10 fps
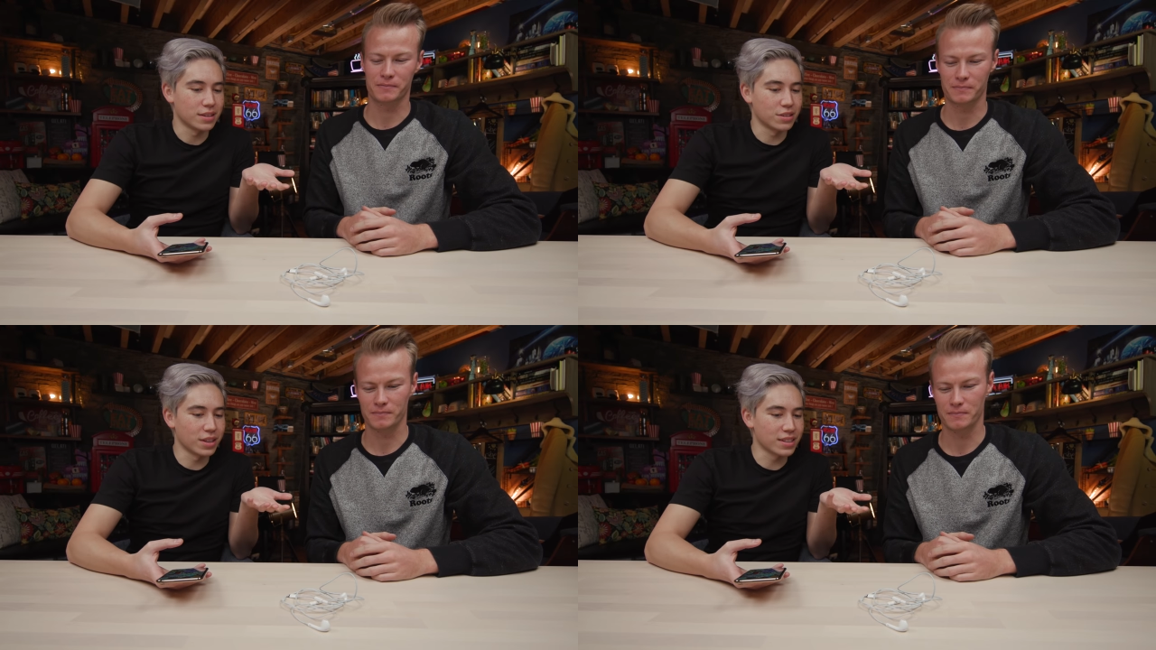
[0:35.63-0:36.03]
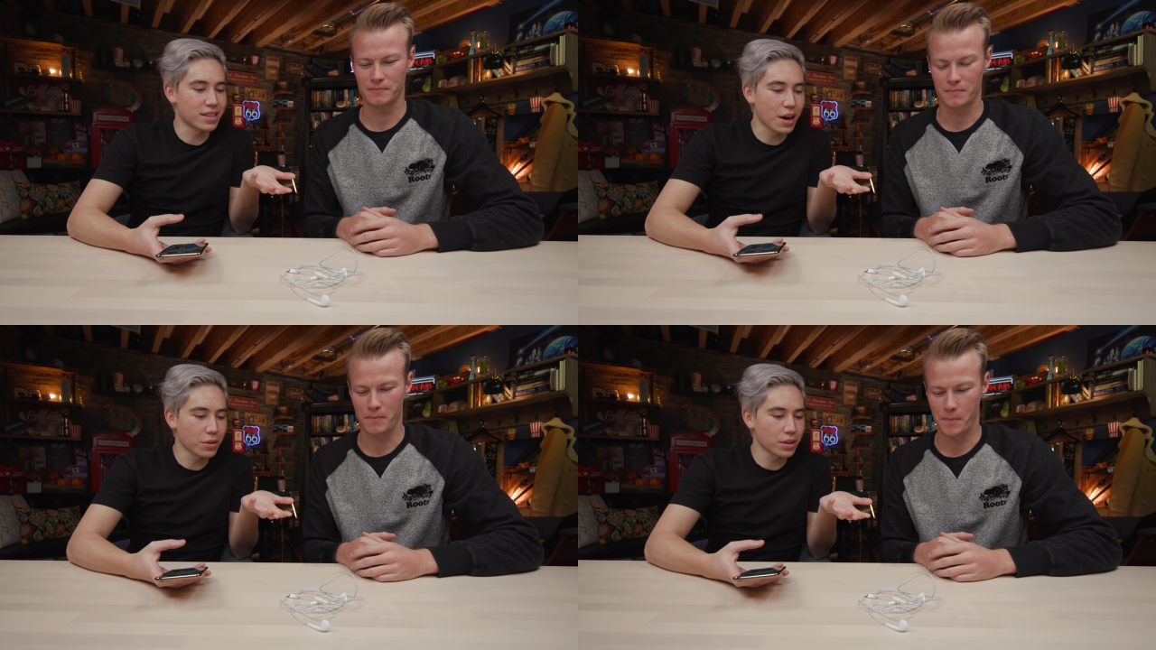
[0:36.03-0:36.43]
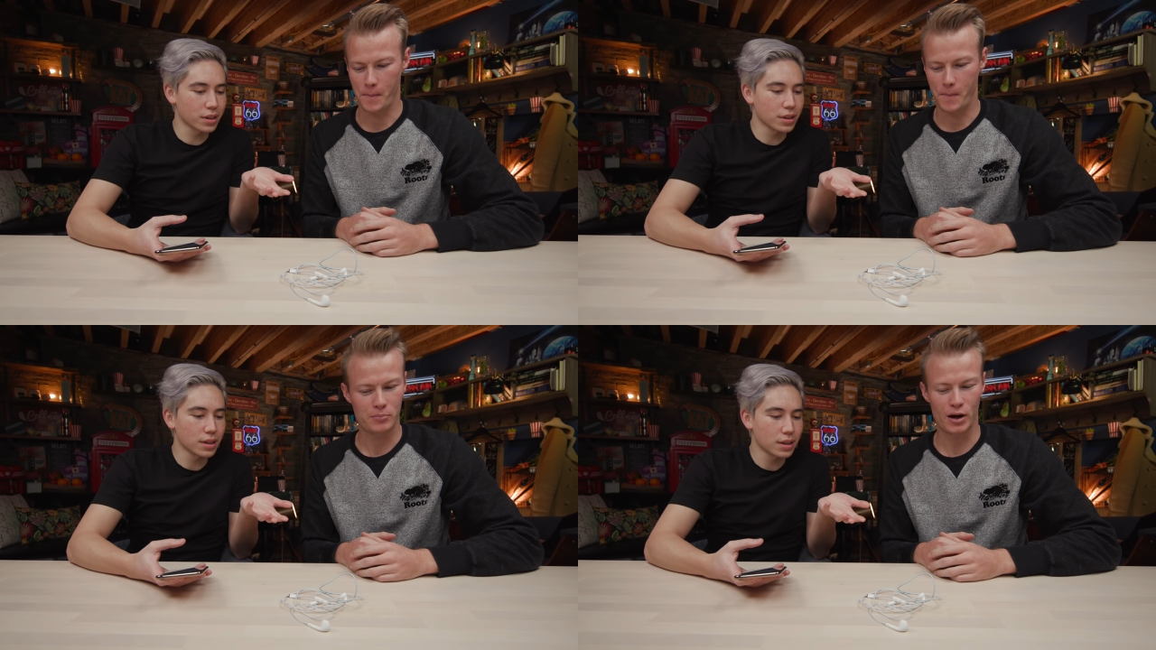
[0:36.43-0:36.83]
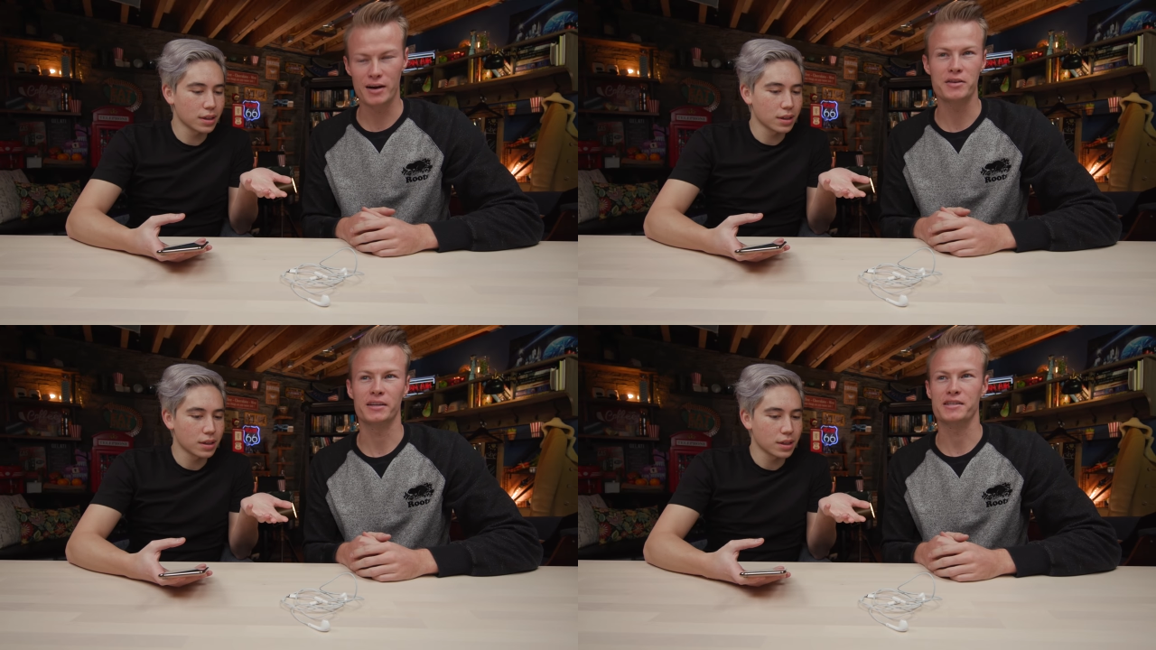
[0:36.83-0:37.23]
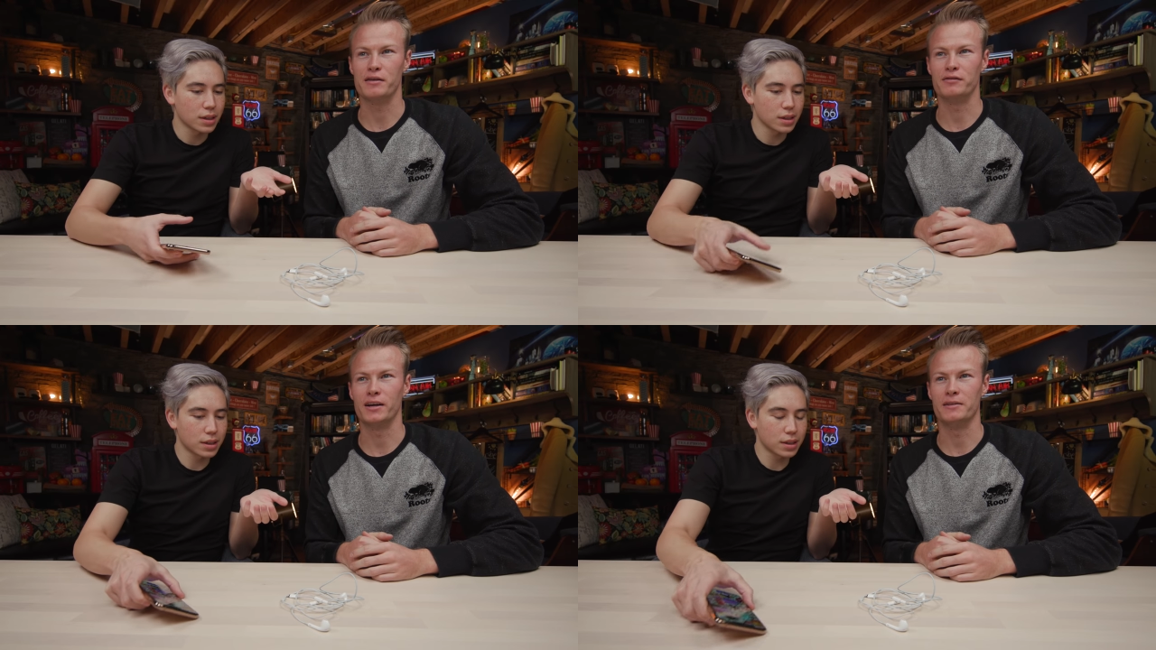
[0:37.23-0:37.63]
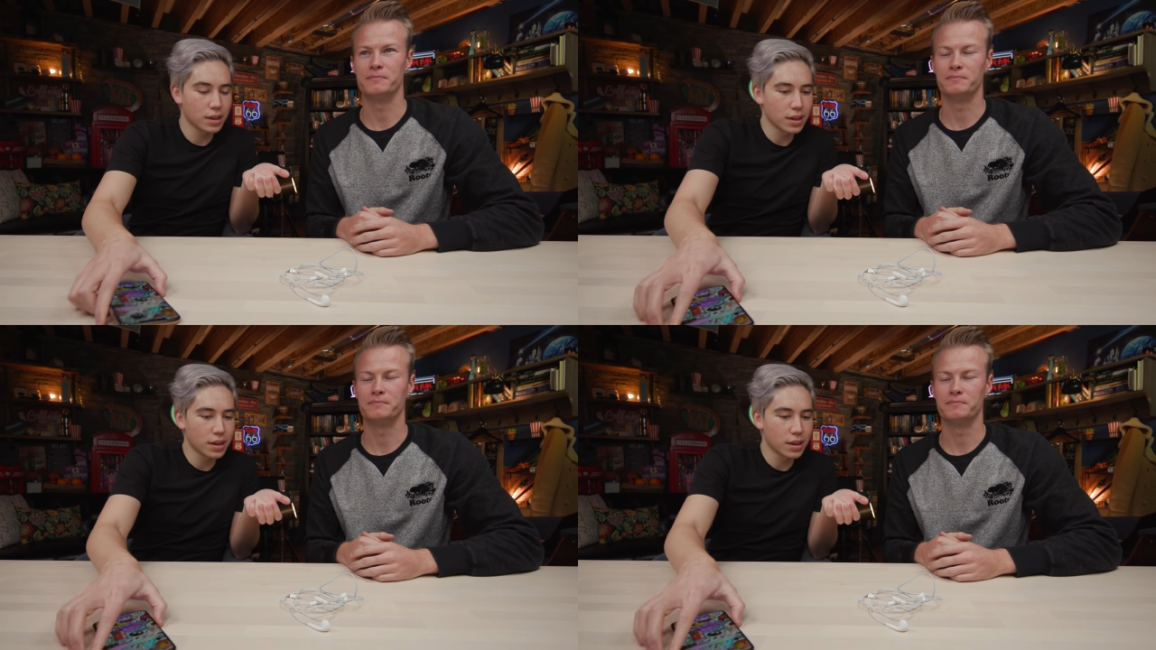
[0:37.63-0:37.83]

Speaker 1: Do they sound good? I think they sound fine.